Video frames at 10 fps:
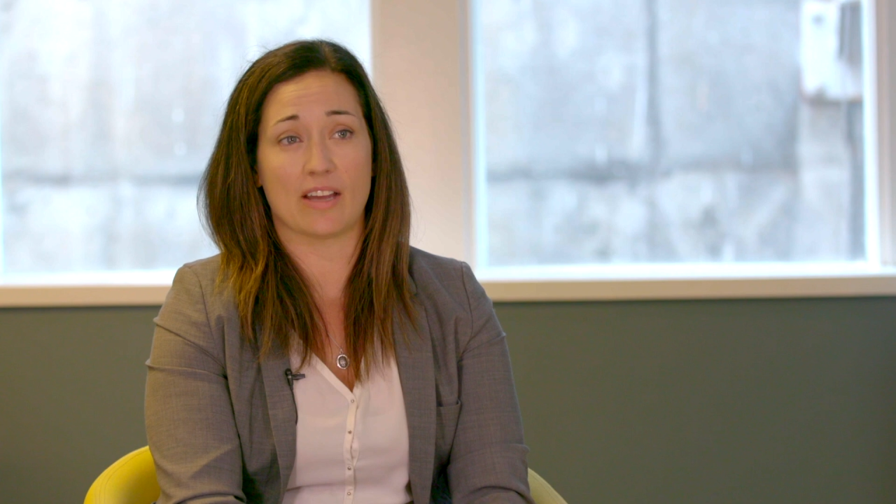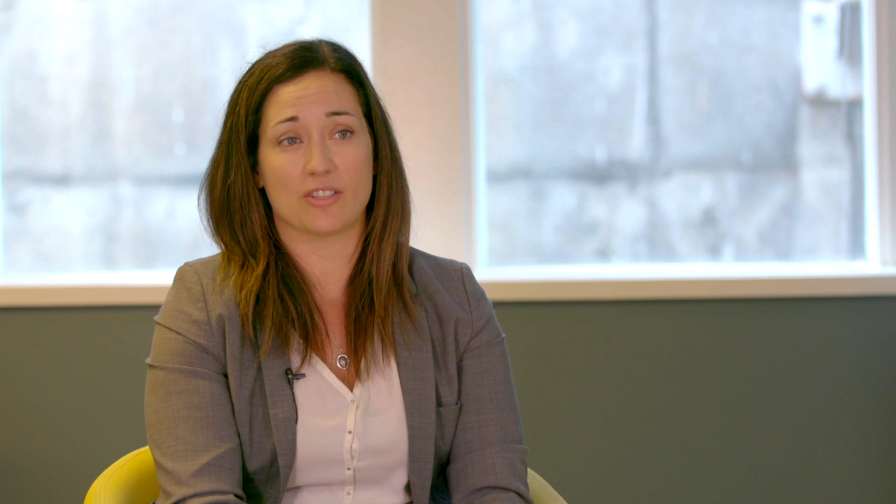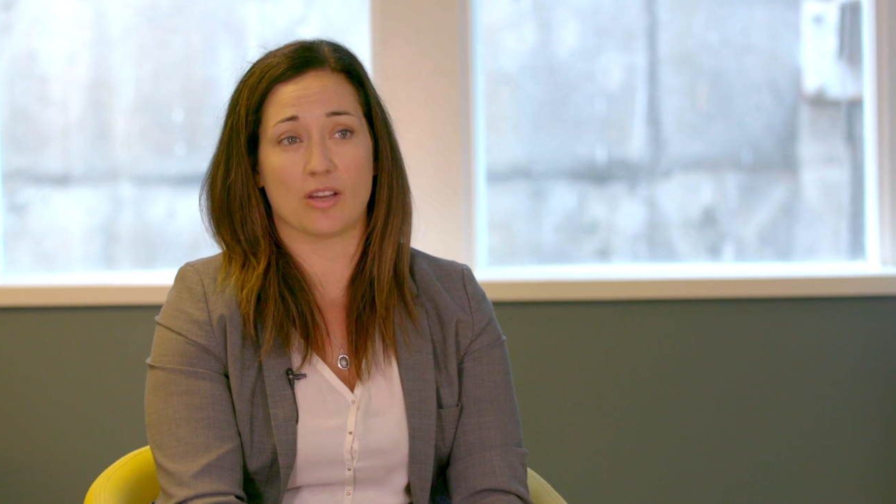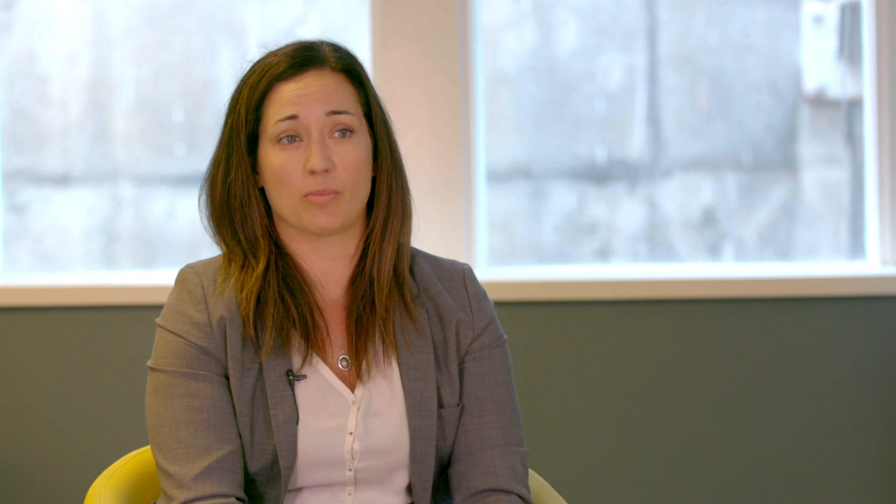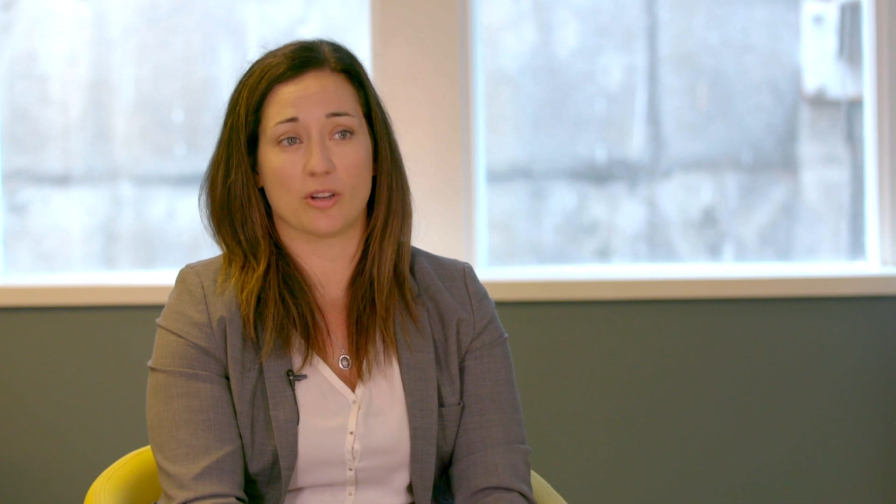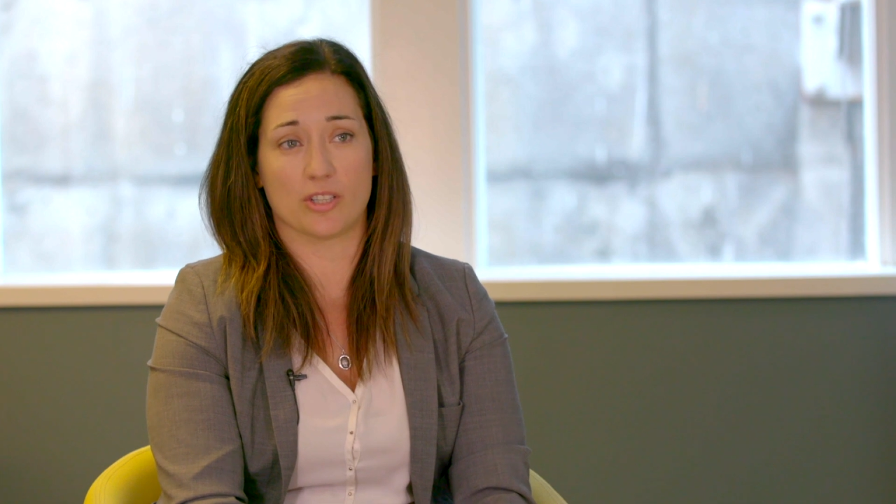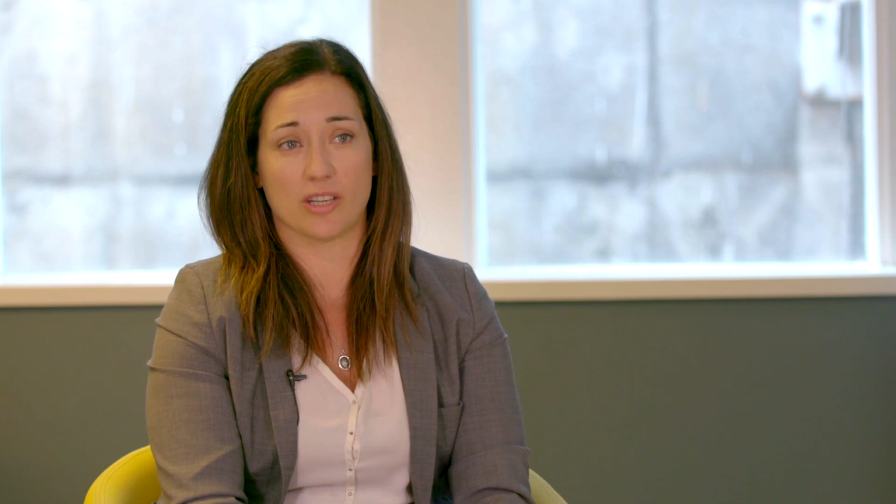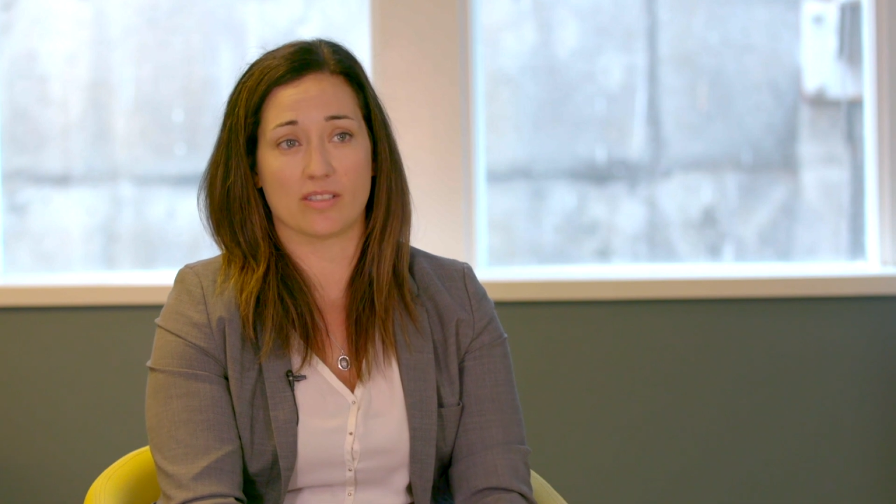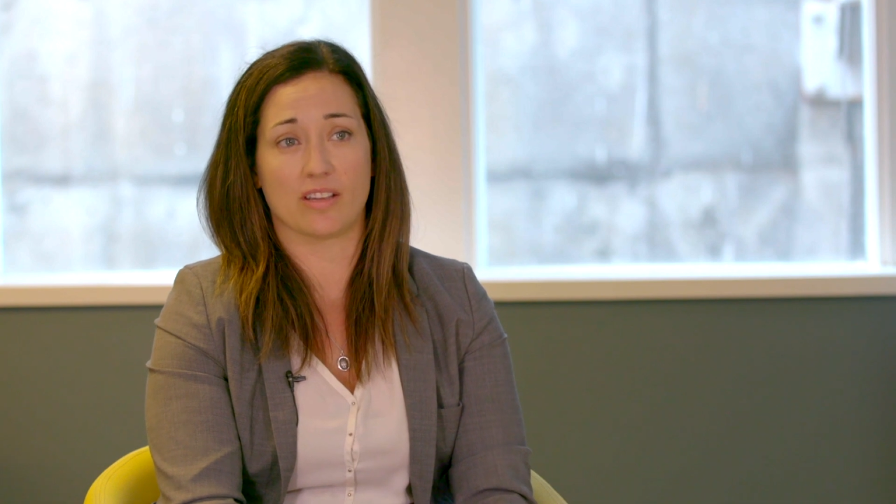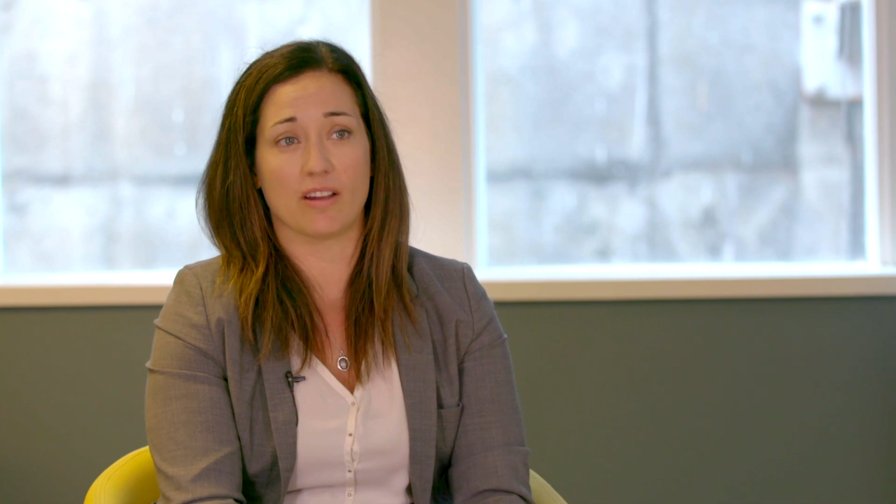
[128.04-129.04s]
Agile
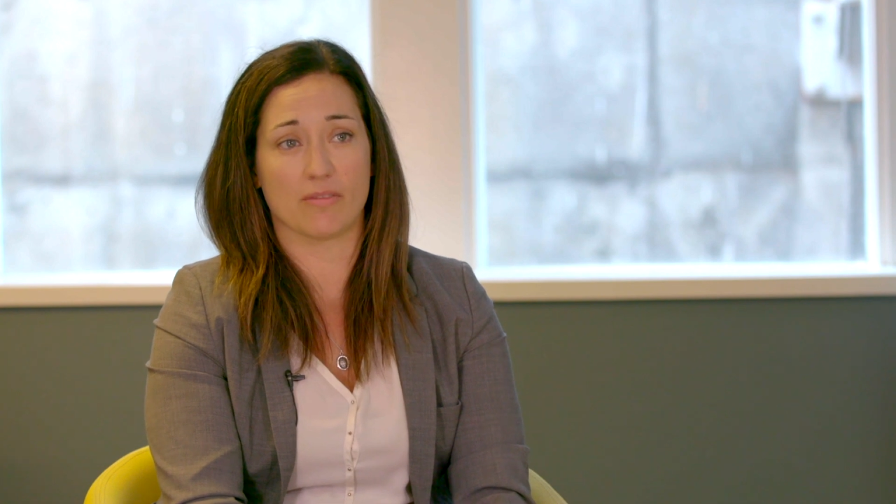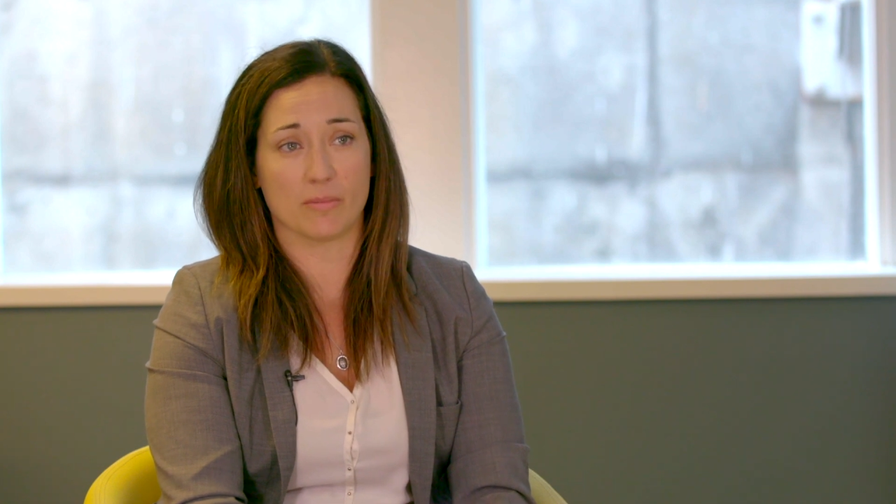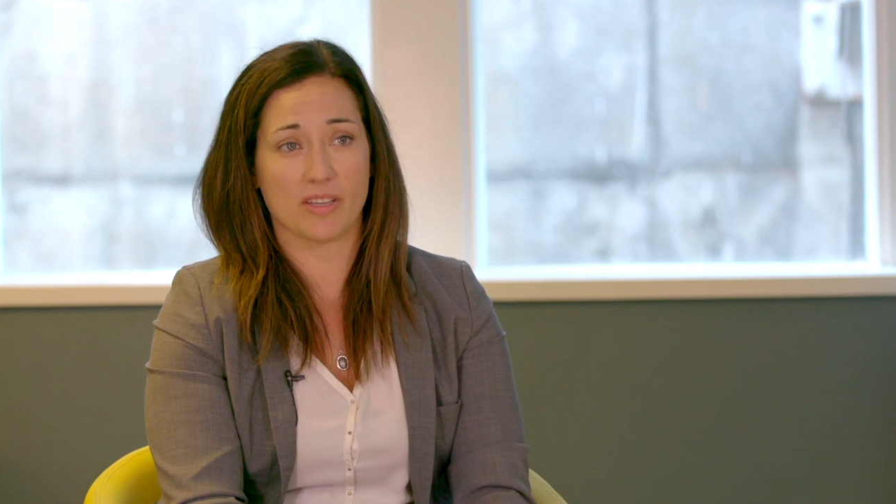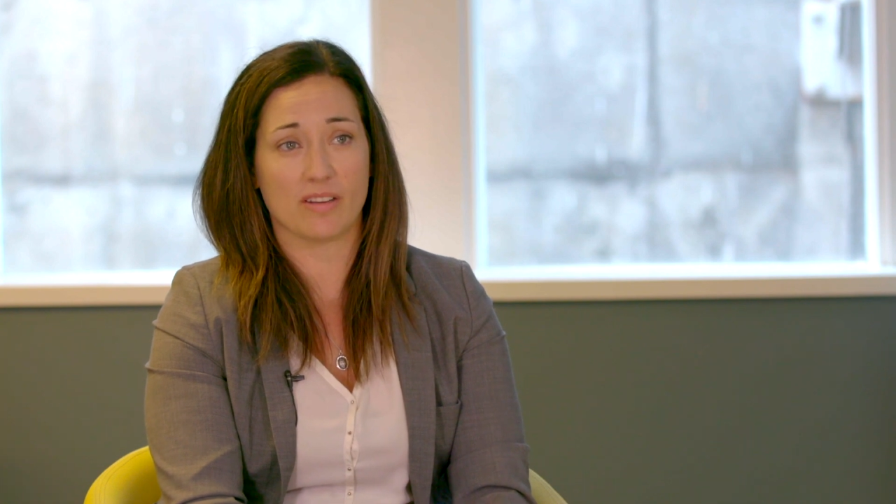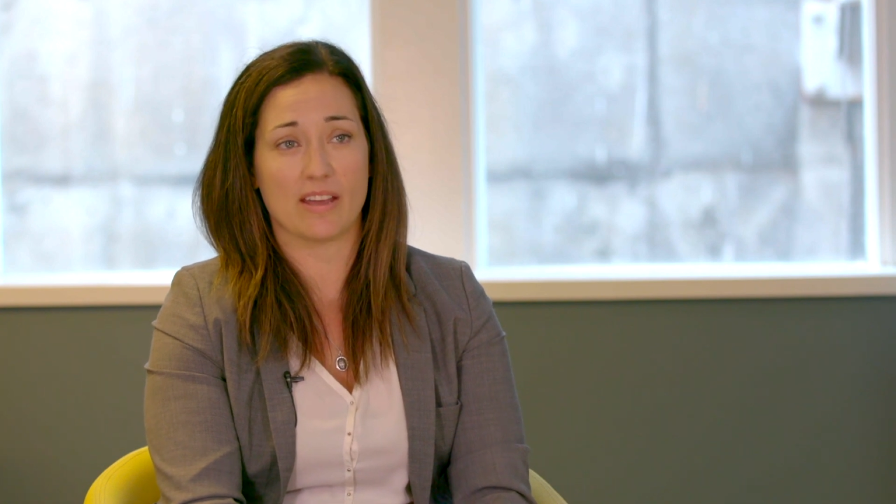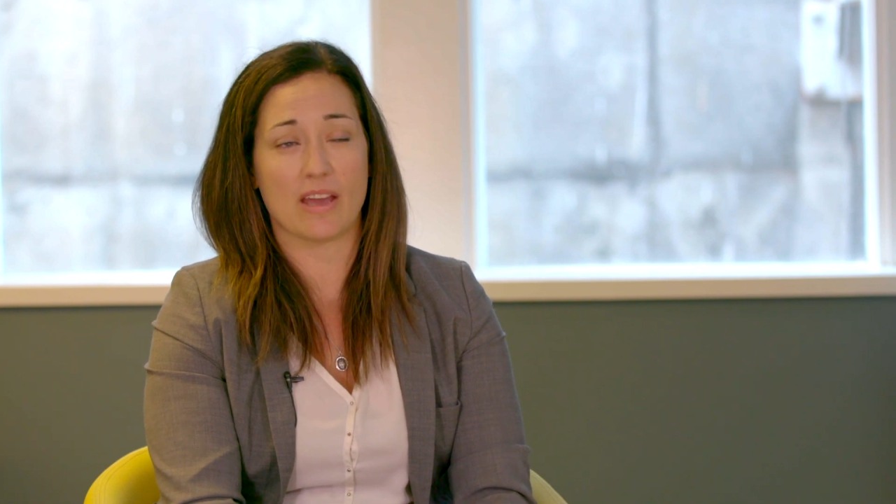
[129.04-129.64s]
projects in government,